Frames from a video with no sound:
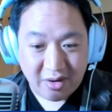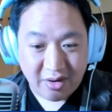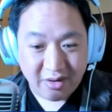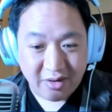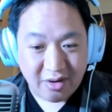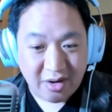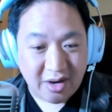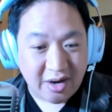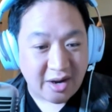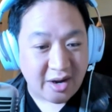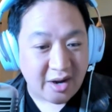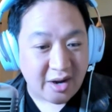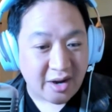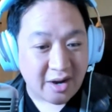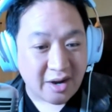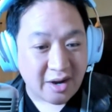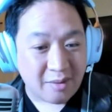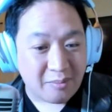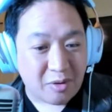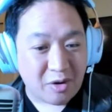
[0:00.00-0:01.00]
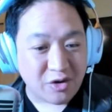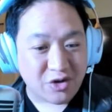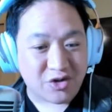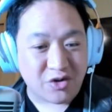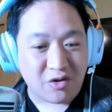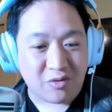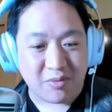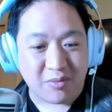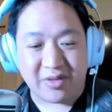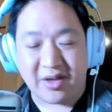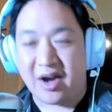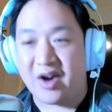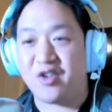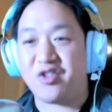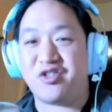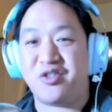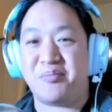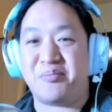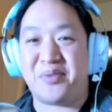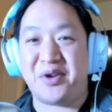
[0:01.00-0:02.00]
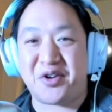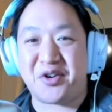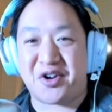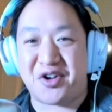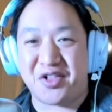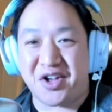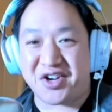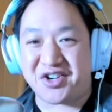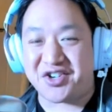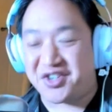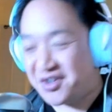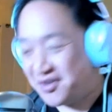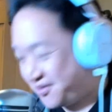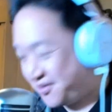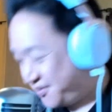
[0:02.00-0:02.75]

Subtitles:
Shearsmith, how's the beer collection?